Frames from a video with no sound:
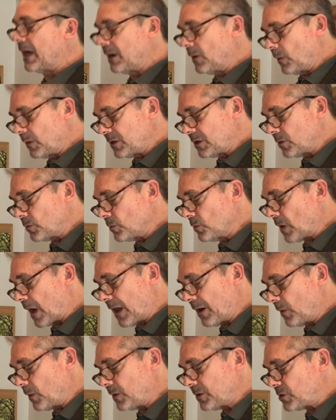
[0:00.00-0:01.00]
don't want
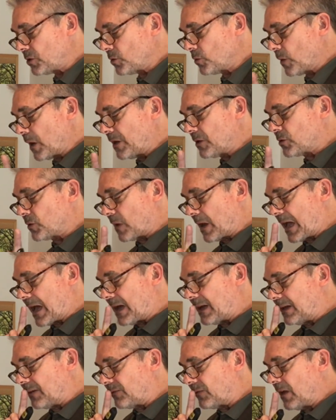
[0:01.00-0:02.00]
you to raise your
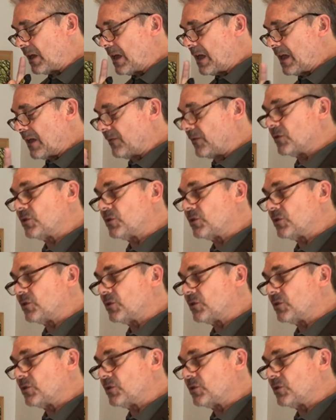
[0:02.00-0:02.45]
hand if